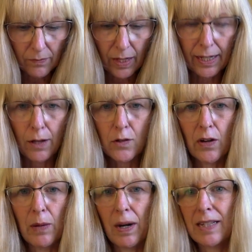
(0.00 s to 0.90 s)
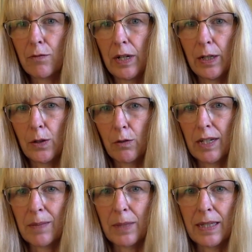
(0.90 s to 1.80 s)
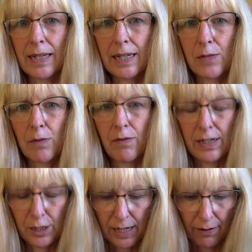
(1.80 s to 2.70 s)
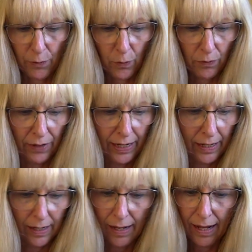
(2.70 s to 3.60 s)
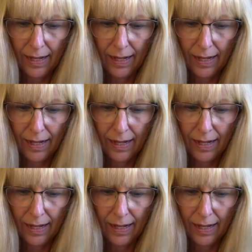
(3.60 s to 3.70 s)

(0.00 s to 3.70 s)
It goes really well. It's a really good Christmas dish for a vegetarian or a vegan.